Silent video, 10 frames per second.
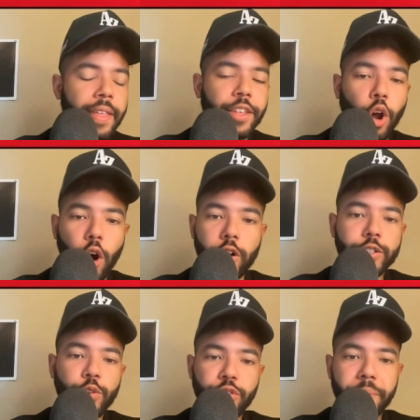Then
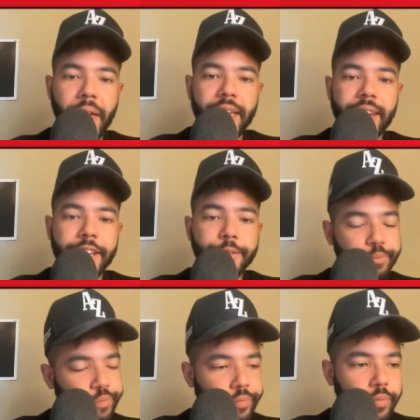also from that inning,
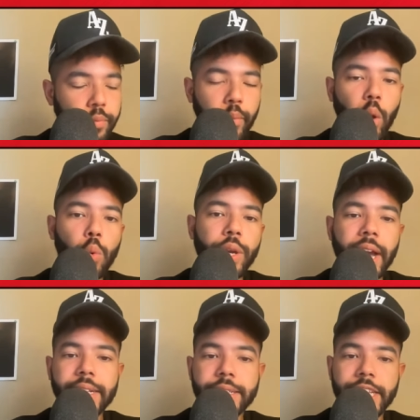we
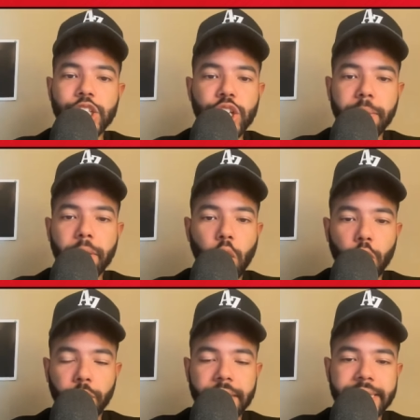got to see Jake
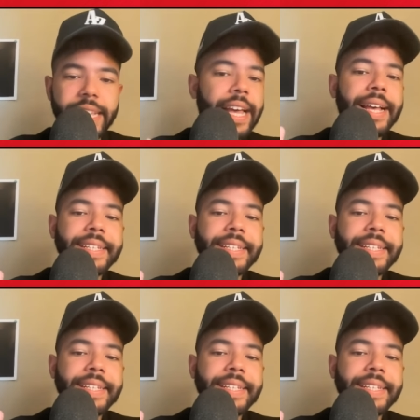McCarthy's